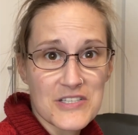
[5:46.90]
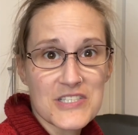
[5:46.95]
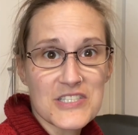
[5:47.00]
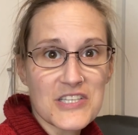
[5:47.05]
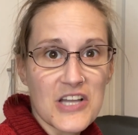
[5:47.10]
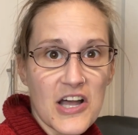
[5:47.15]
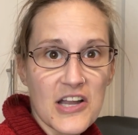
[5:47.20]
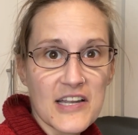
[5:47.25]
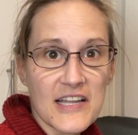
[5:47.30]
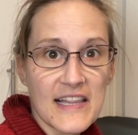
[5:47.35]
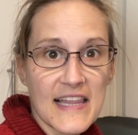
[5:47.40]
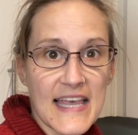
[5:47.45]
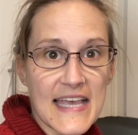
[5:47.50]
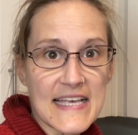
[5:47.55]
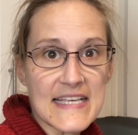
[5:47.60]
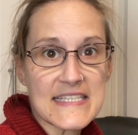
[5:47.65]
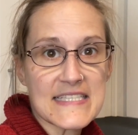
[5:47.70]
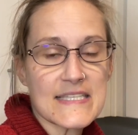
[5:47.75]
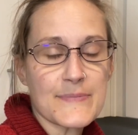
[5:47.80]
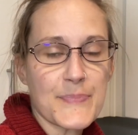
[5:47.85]
start a
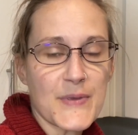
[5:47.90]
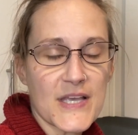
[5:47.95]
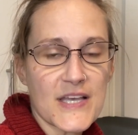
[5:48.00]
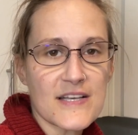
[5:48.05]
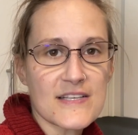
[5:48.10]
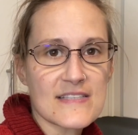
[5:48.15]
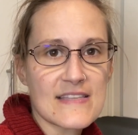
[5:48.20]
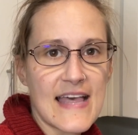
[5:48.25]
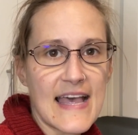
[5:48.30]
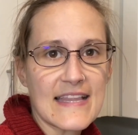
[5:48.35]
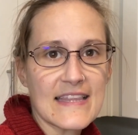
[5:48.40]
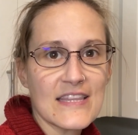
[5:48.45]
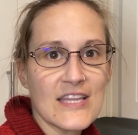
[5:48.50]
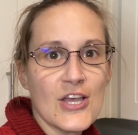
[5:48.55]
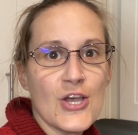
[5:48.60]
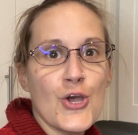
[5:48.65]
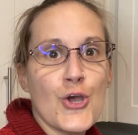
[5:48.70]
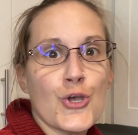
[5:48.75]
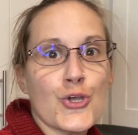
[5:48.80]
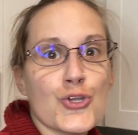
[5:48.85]
list, because then
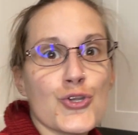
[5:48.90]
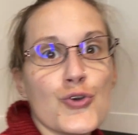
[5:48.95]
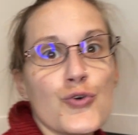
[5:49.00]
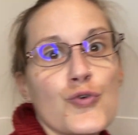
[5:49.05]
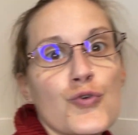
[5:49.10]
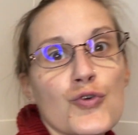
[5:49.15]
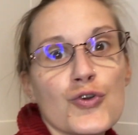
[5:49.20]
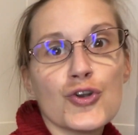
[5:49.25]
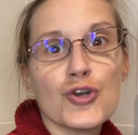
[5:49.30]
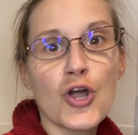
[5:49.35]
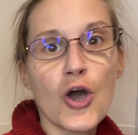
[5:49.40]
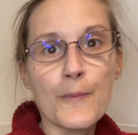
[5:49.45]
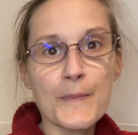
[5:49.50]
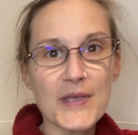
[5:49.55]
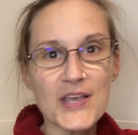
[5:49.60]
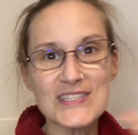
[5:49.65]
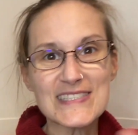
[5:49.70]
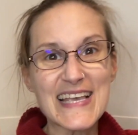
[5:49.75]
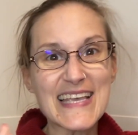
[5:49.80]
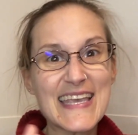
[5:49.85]
you know,
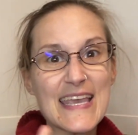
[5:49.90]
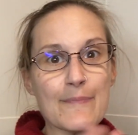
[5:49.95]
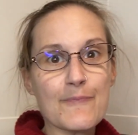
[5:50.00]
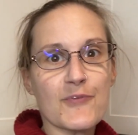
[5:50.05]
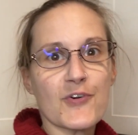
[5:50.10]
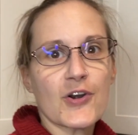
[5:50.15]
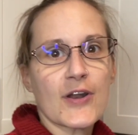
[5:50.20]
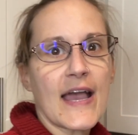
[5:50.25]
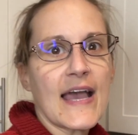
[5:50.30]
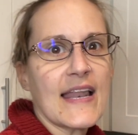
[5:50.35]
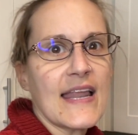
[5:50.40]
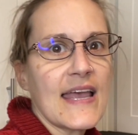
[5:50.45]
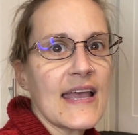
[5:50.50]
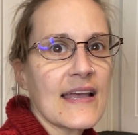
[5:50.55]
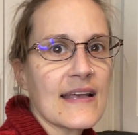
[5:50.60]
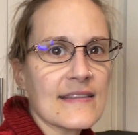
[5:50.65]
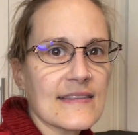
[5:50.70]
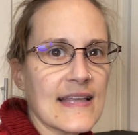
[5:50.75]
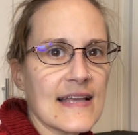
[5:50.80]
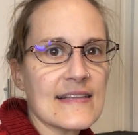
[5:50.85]
because I keep
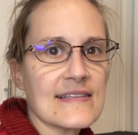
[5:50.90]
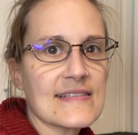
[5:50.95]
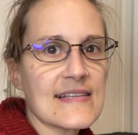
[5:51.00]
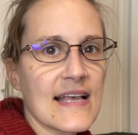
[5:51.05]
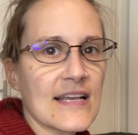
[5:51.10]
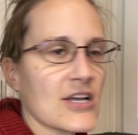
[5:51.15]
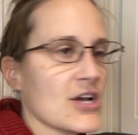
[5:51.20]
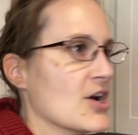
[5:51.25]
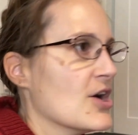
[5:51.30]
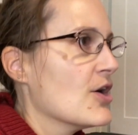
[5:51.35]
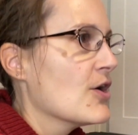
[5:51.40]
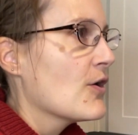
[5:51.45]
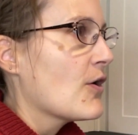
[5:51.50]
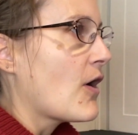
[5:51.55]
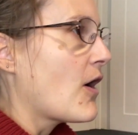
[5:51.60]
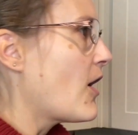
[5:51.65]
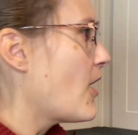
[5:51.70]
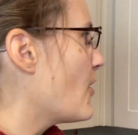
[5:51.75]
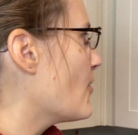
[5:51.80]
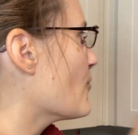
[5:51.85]
forgetting, and then it's like,
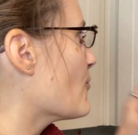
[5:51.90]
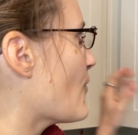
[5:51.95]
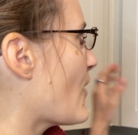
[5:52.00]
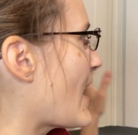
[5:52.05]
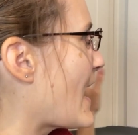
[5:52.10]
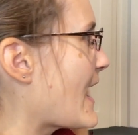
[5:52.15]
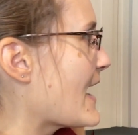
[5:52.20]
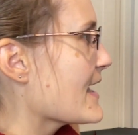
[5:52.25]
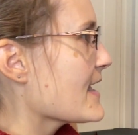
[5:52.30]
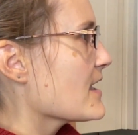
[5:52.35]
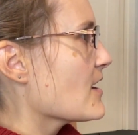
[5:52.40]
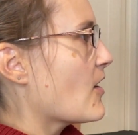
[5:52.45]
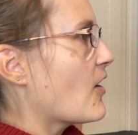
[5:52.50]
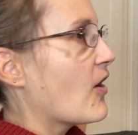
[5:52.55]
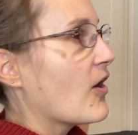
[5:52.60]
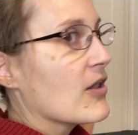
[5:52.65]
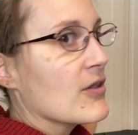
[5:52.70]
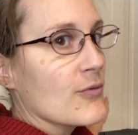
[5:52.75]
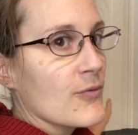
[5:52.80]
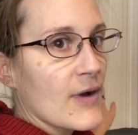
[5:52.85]
oh, I
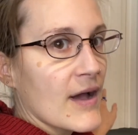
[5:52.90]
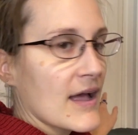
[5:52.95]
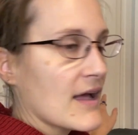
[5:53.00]
always,